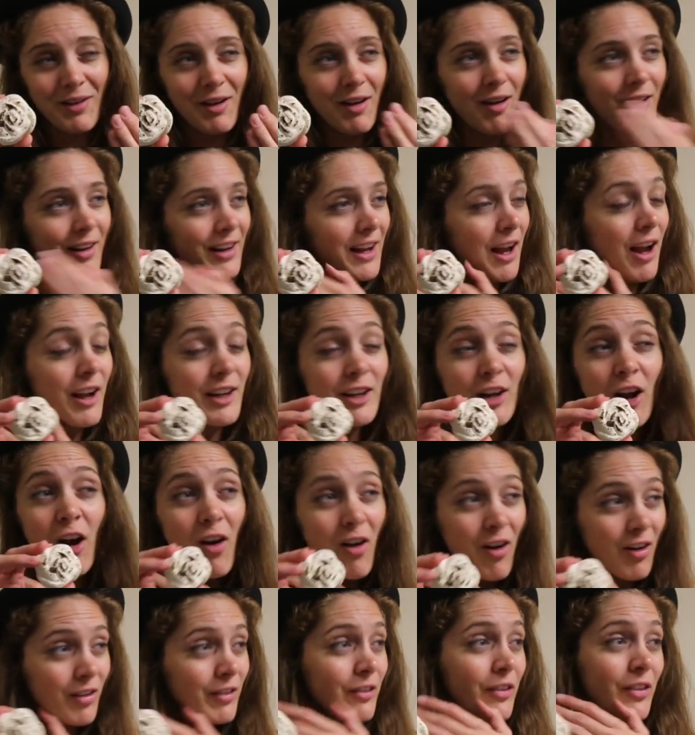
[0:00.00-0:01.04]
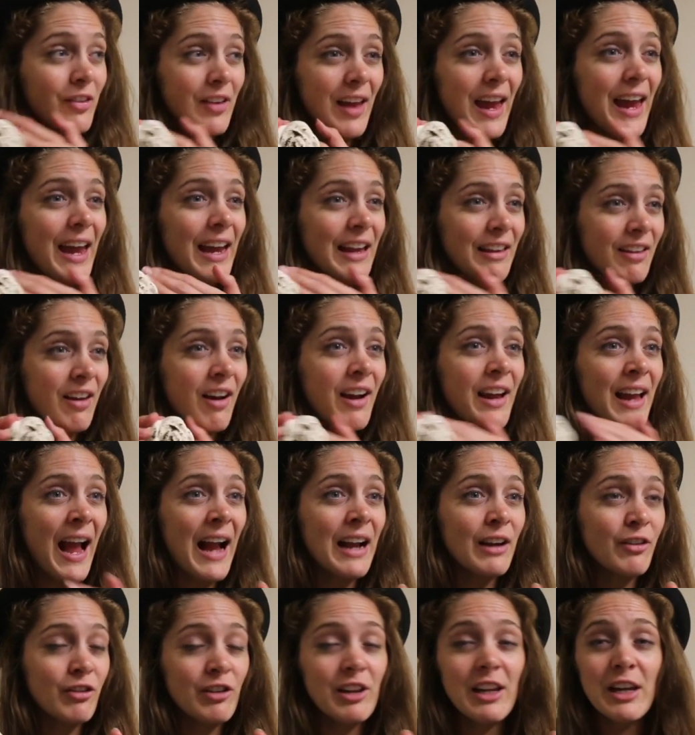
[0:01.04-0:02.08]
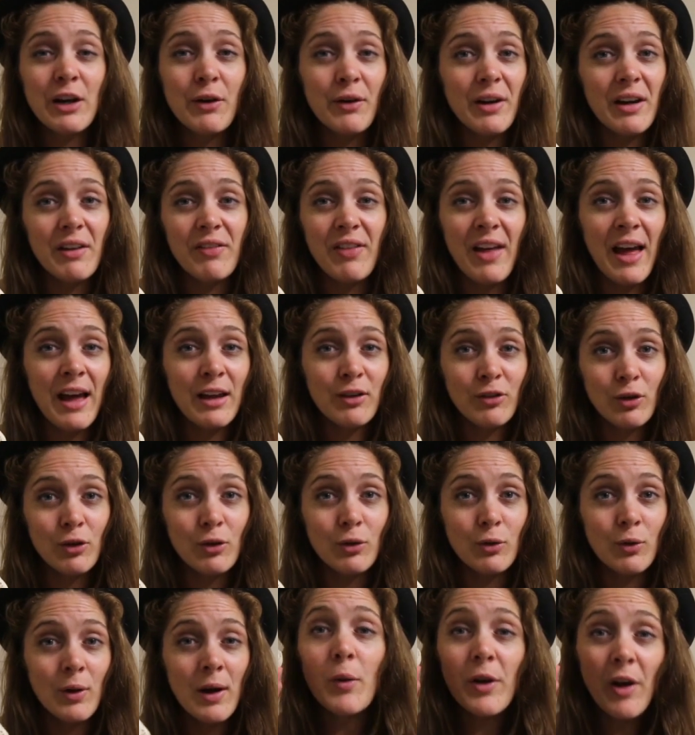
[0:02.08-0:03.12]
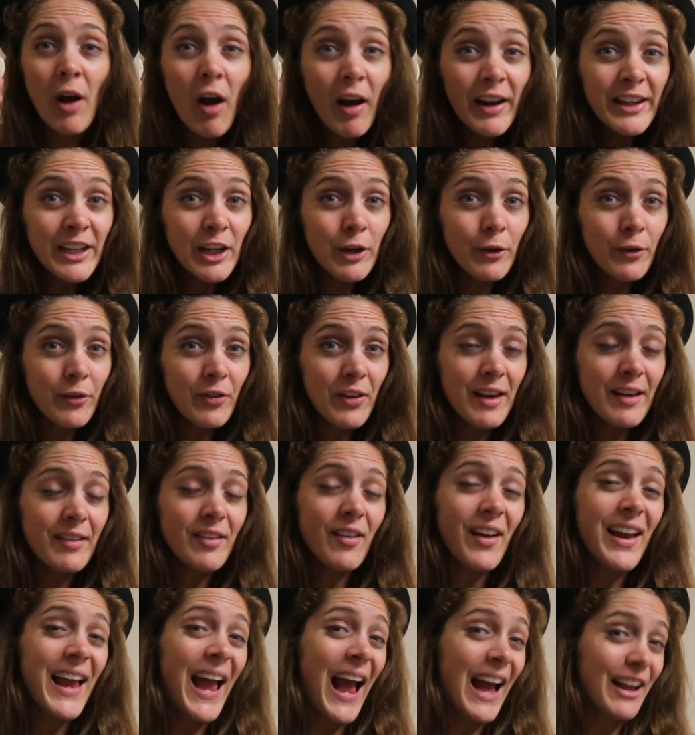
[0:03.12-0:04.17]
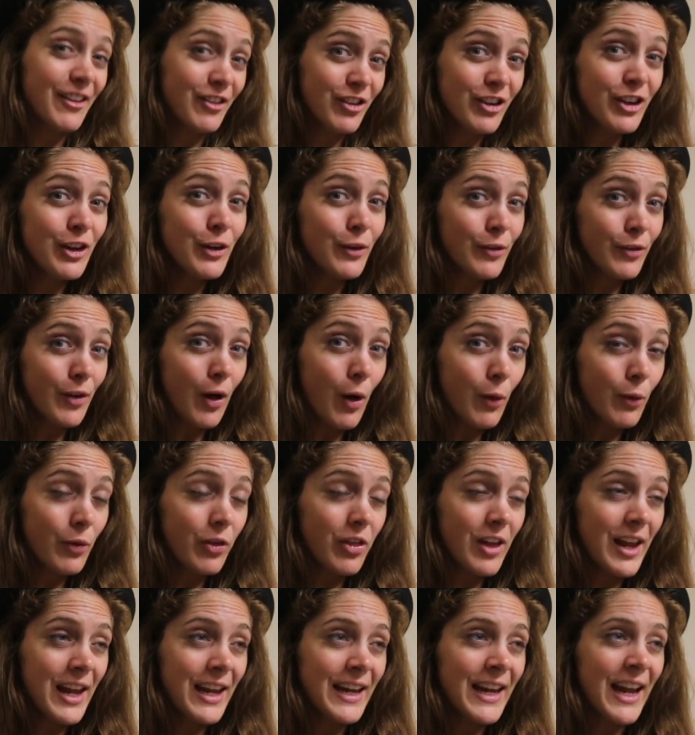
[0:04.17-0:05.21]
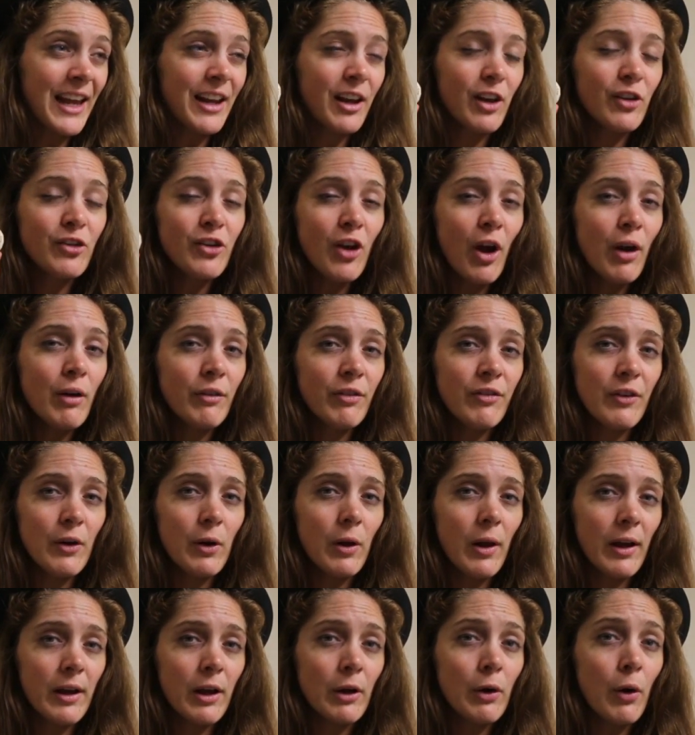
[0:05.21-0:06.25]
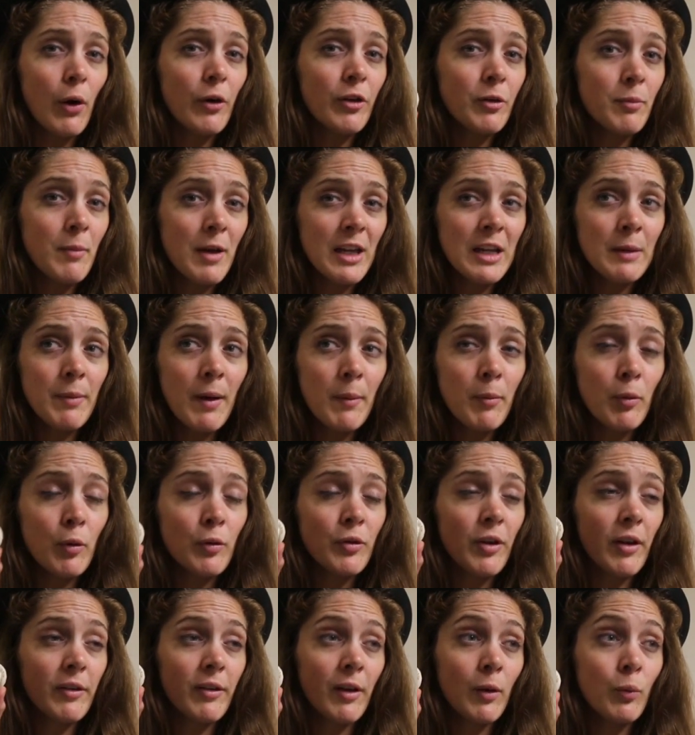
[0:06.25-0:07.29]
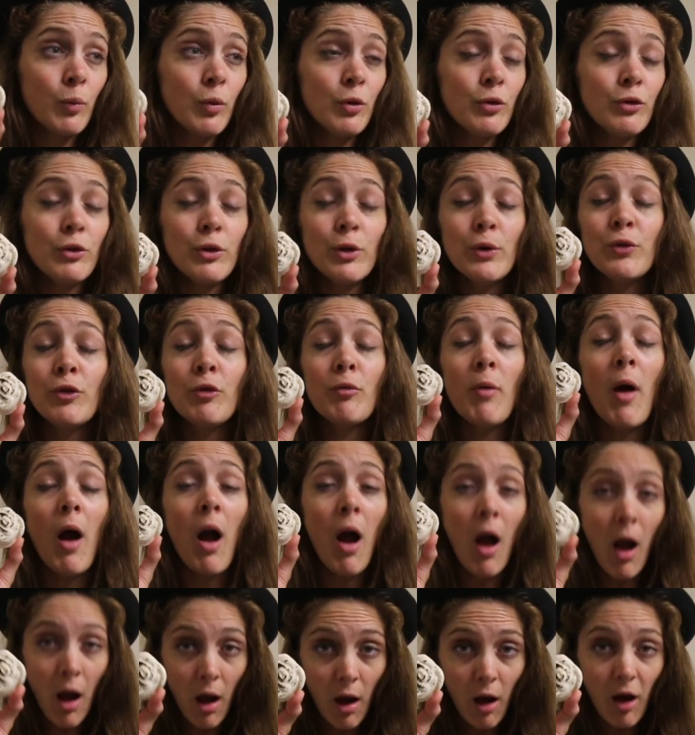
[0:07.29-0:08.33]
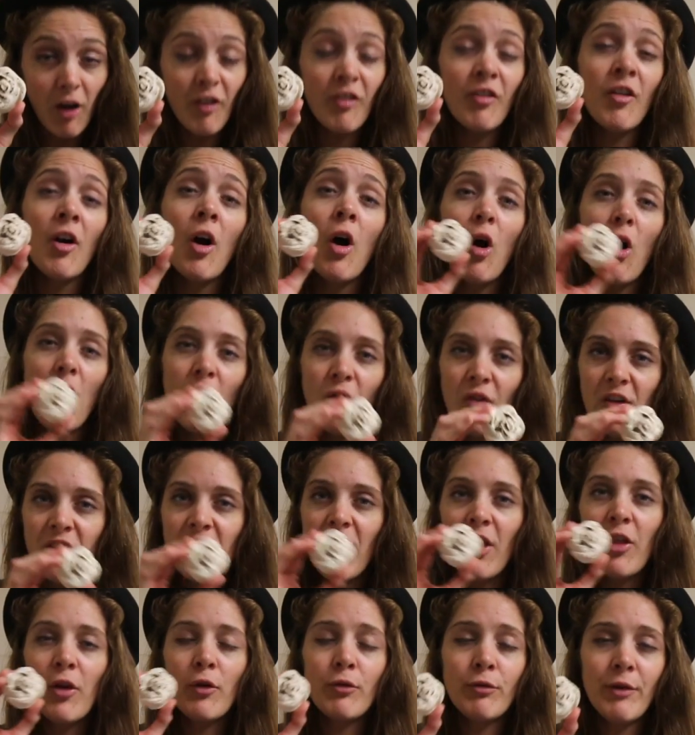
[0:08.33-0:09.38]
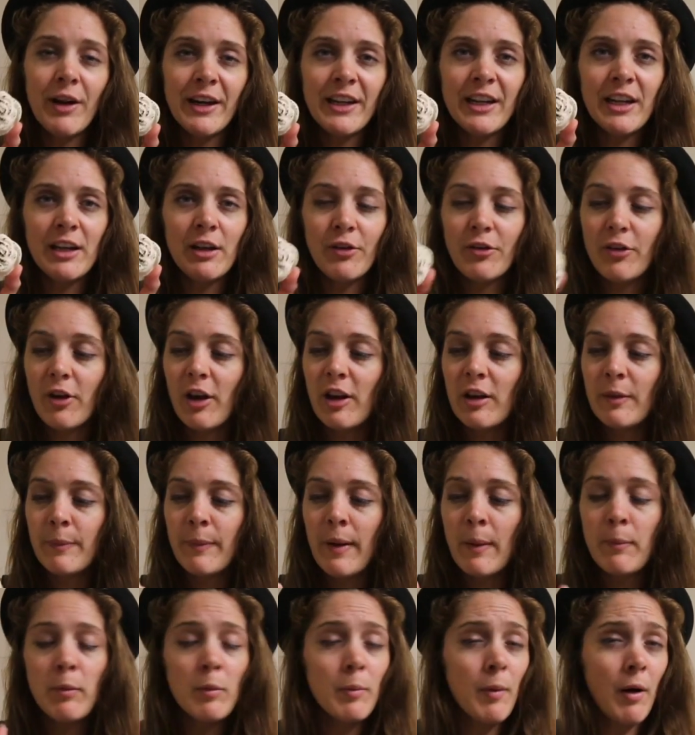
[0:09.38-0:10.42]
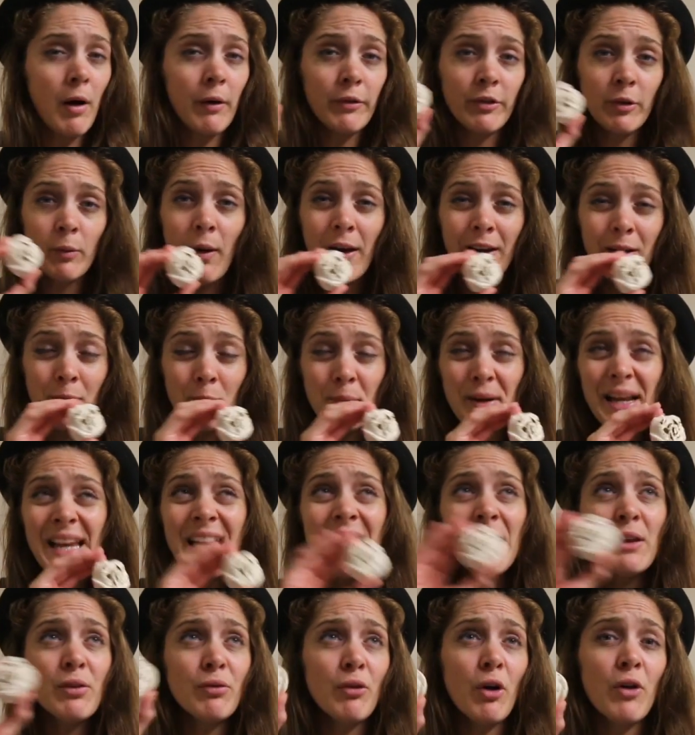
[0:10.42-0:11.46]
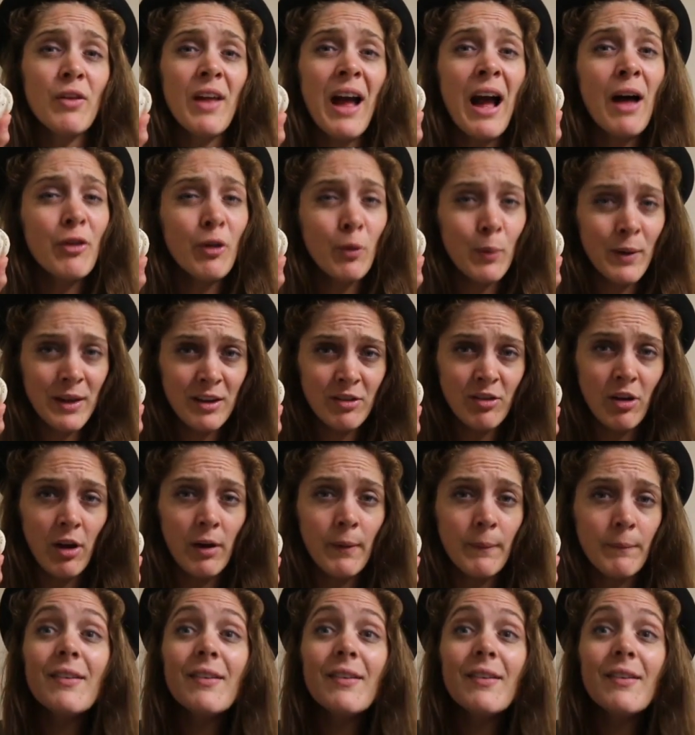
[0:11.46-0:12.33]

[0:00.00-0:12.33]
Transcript: I can't say that I actually agree with that at all. When I used this, I had to use the whole thing, and I don't feel like I got as many bubbles as I would do from half of another regular sized bubble bar, so I completely throw that out the window.